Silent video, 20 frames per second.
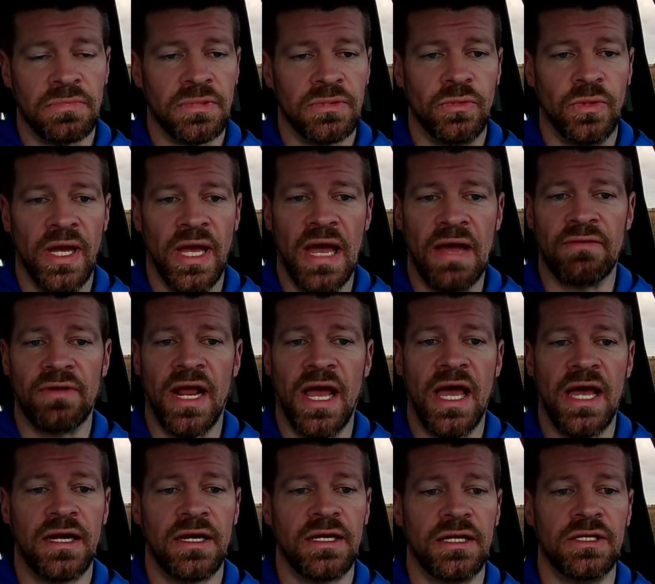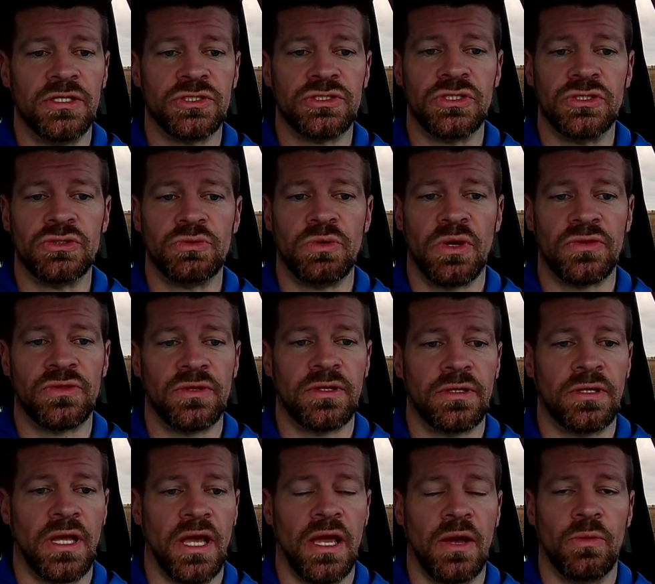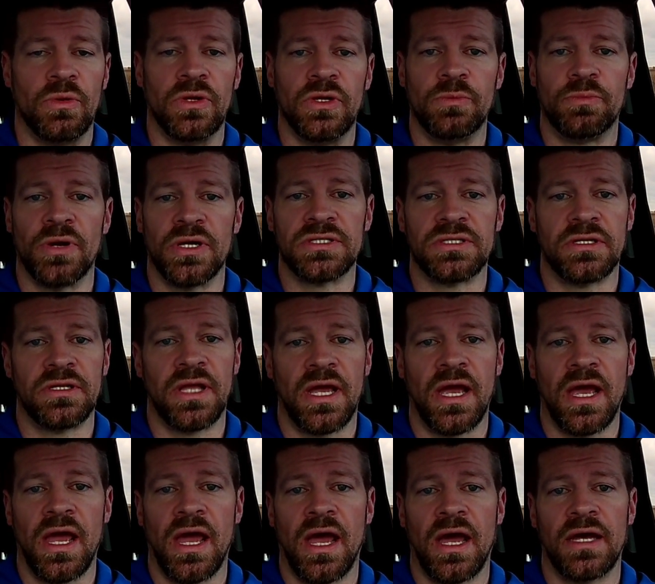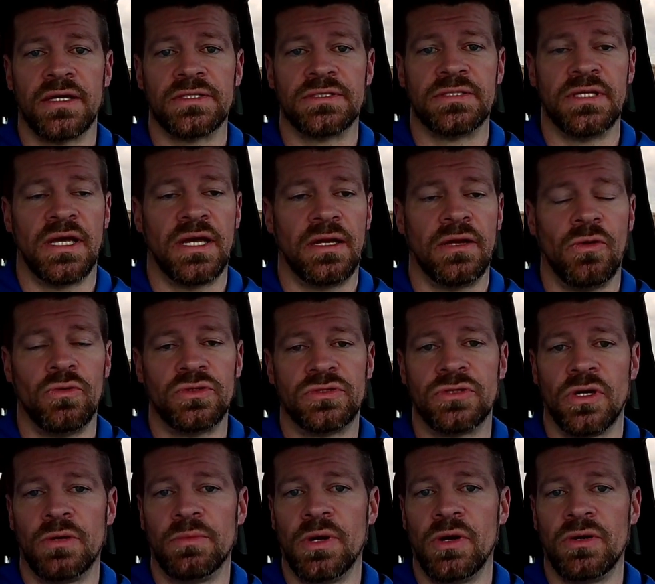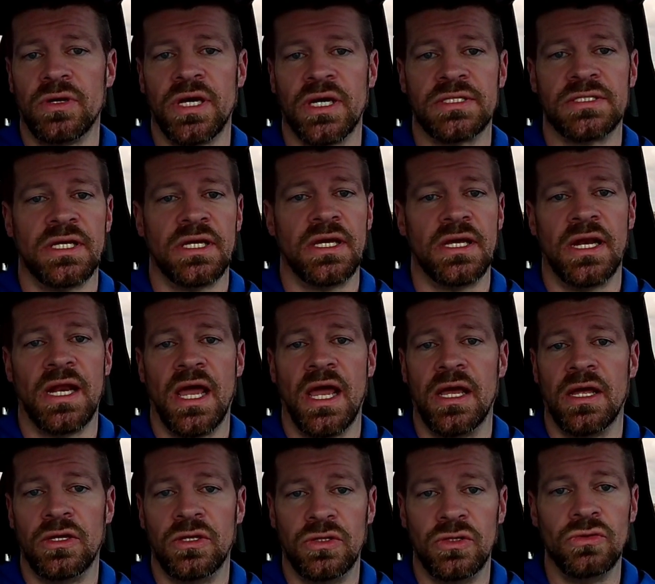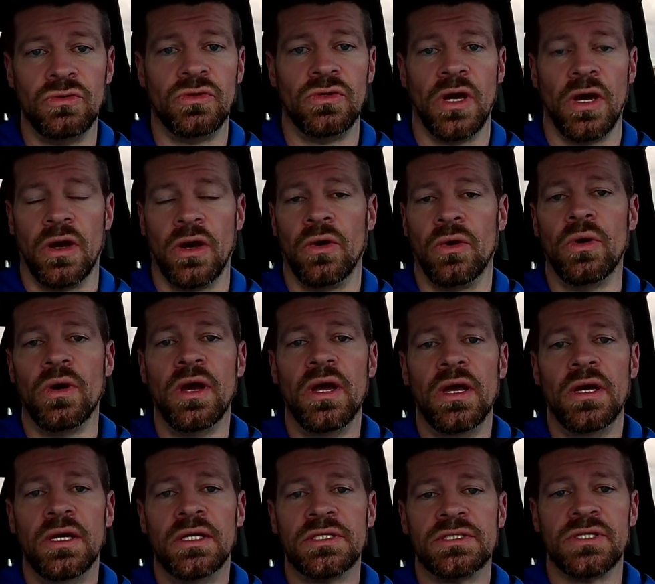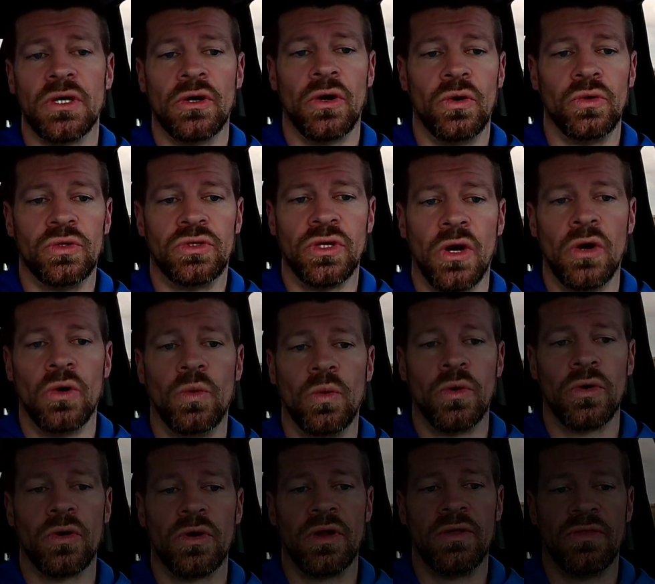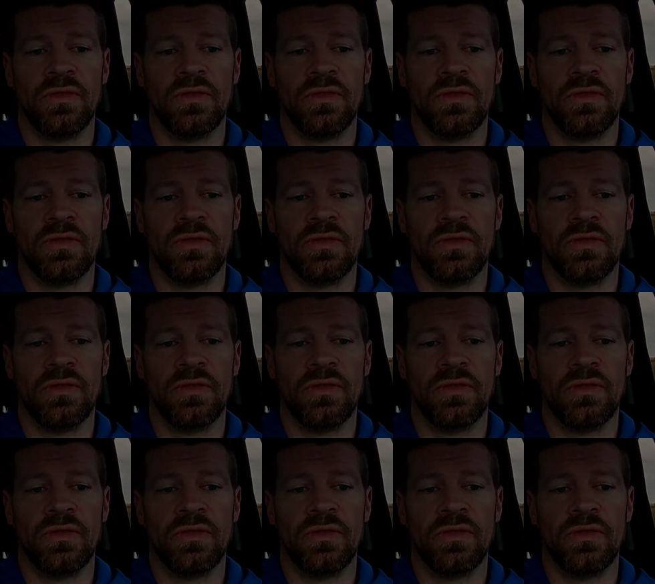We haven't had any issues with it, and when you press on that gas, that turbo kicks in and you go. So don't worry